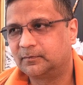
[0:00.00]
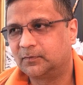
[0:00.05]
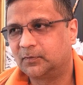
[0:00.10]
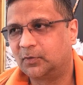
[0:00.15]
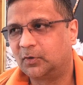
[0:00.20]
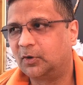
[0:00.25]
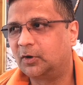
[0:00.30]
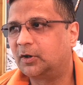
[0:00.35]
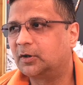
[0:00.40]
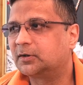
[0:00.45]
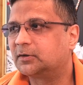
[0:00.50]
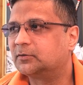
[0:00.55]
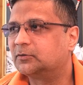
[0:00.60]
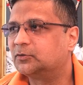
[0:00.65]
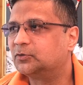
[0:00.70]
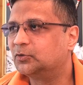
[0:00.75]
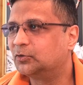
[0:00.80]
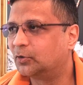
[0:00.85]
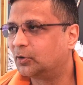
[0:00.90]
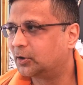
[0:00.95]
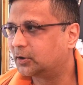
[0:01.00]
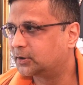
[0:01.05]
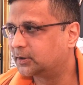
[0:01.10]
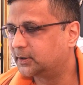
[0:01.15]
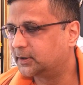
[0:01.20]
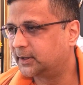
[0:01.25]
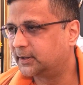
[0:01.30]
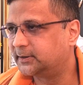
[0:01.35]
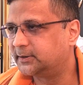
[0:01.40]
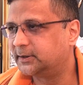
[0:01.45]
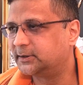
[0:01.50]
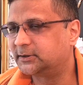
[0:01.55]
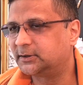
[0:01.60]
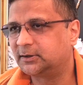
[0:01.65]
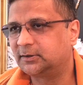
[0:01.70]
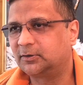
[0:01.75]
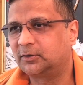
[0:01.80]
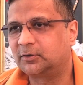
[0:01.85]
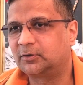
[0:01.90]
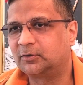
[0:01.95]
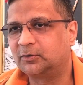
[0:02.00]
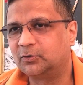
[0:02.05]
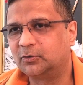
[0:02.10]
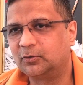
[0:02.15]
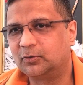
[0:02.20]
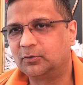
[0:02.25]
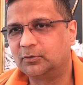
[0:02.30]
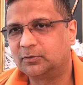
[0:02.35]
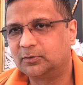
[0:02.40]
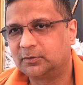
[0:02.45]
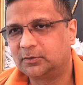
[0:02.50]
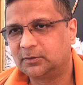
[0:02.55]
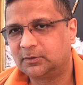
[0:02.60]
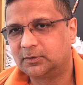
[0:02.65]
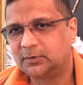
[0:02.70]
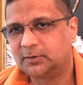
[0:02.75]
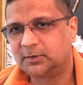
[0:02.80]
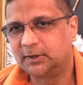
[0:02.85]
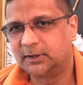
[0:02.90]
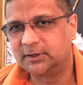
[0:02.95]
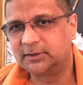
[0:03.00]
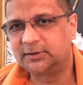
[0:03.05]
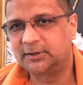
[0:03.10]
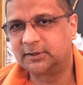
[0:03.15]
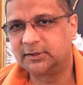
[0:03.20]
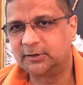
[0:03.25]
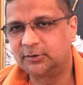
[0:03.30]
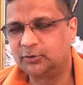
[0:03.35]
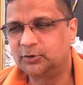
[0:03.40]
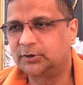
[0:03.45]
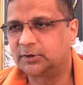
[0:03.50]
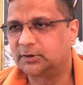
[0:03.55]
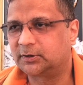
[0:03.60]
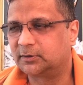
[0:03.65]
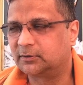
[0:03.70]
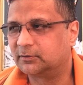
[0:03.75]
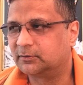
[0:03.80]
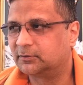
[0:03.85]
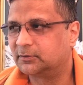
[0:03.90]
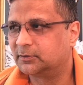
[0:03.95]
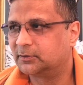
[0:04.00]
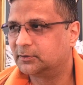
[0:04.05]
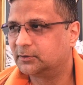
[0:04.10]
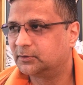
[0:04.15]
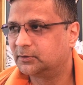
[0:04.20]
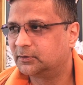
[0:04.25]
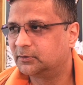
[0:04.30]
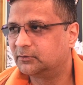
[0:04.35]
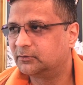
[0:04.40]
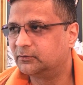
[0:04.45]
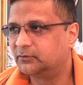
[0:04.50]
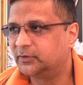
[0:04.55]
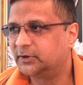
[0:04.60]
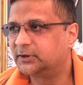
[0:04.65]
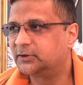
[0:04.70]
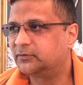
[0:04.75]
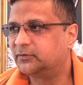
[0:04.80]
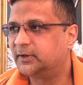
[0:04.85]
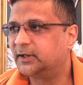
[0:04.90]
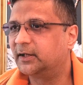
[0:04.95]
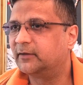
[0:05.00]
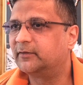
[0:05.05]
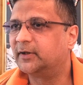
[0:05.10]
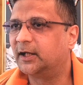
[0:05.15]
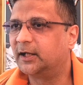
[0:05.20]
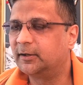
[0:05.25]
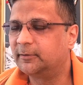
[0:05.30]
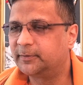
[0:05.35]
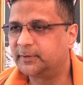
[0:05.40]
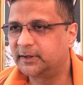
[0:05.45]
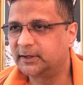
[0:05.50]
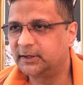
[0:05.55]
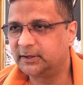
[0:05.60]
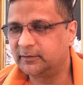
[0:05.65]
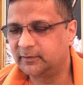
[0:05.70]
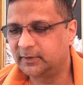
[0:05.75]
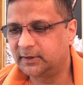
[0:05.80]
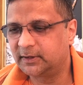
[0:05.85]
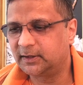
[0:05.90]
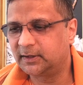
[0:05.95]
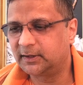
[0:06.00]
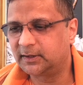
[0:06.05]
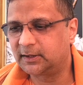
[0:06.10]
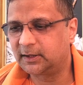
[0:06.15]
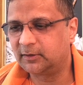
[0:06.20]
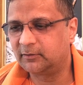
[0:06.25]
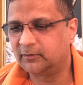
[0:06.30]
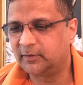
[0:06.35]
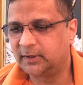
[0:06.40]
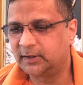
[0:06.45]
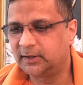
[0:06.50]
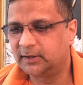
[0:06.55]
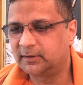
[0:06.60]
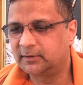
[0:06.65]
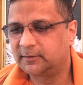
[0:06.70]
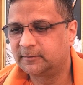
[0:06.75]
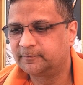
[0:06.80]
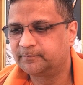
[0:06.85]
or no organization or no institution which we have helped in even a little way,